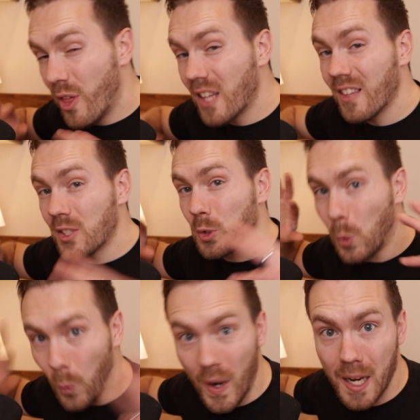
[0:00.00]
thing that's
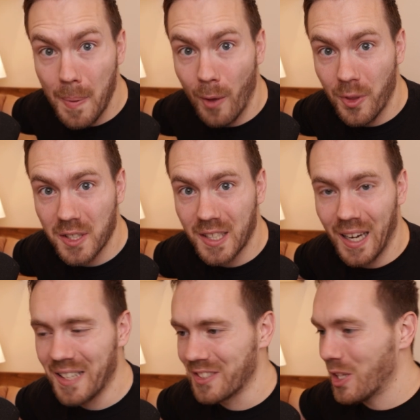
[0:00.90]
great about this,
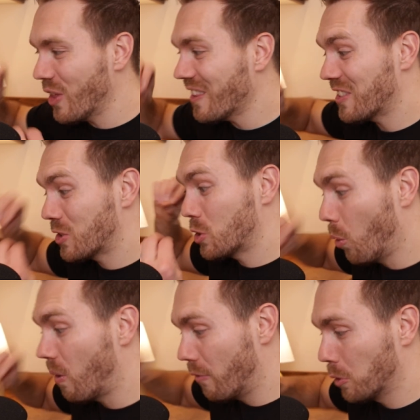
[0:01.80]
guys, the thing that's
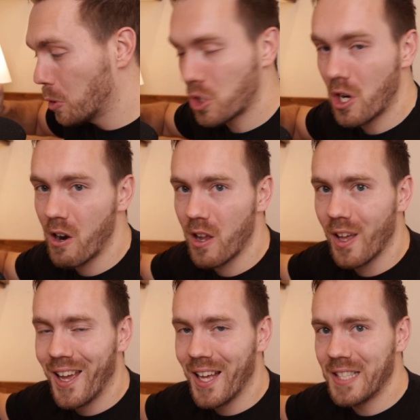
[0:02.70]
so revolutionary
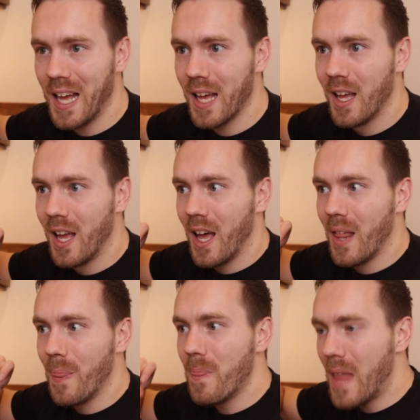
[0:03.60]
is that
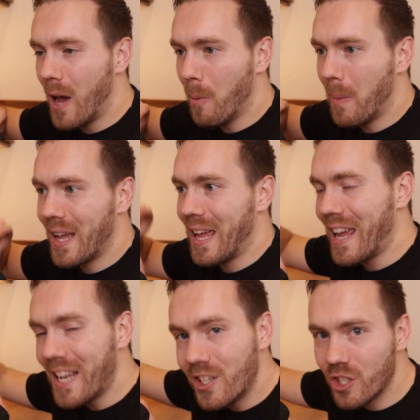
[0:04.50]
now my
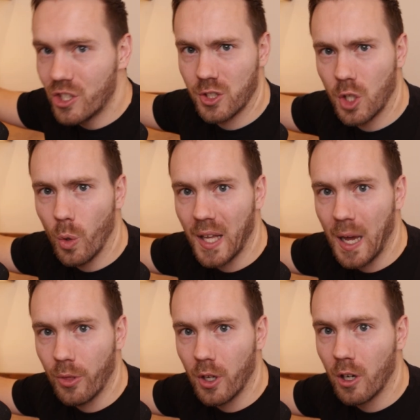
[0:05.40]
agent is going
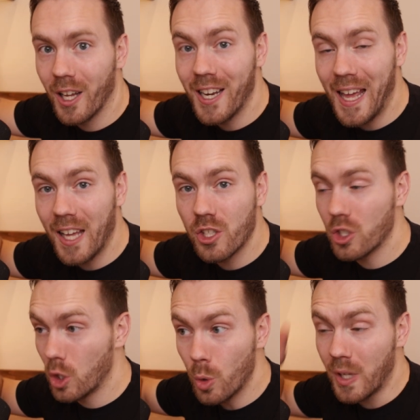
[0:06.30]
out there, an
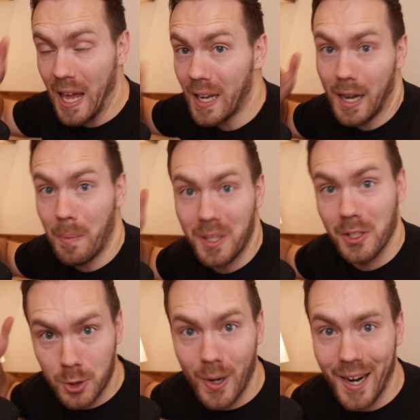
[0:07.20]
agent who cannot be
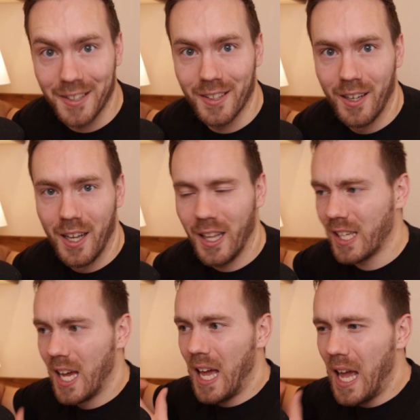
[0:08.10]
distracted.
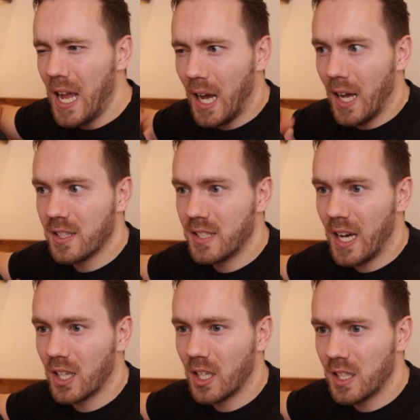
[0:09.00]
Like, AI is
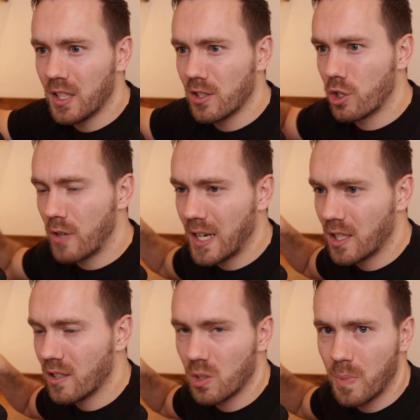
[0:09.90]
not going to get
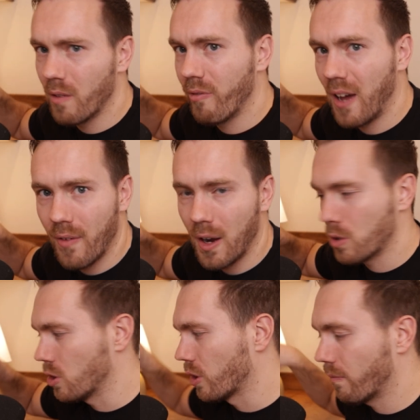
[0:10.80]
distracted and spend 5
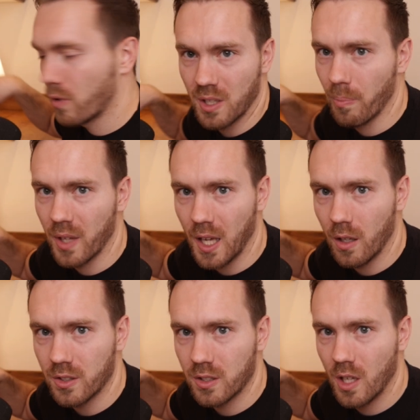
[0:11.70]
hours looking for something
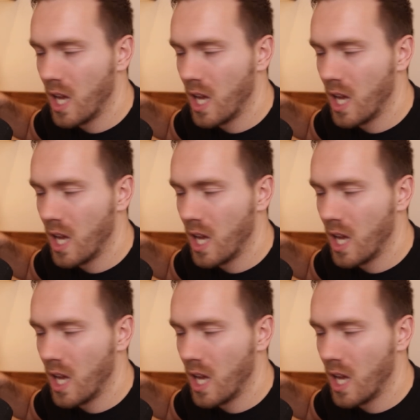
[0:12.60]
else.